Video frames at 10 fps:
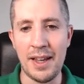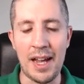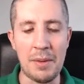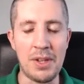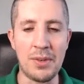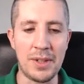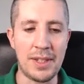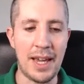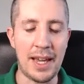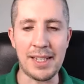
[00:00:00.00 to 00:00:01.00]
I mean, you
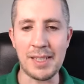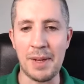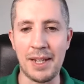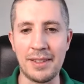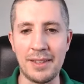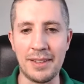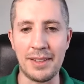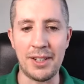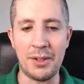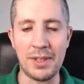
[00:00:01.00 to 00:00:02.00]
can't expect, you
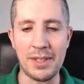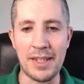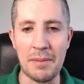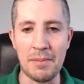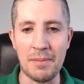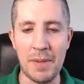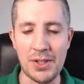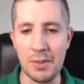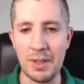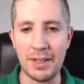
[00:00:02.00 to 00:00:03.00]
know, the same
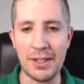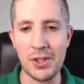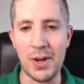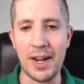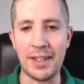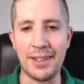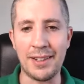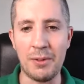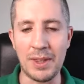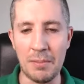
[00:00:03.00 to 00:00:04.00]
measurability or tracking
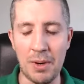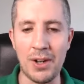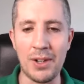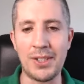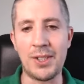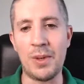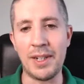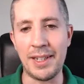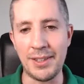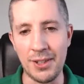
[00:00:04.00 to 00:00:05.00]
with a partner as you would
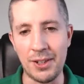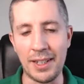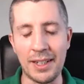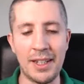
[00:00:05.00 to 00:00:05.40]
internally.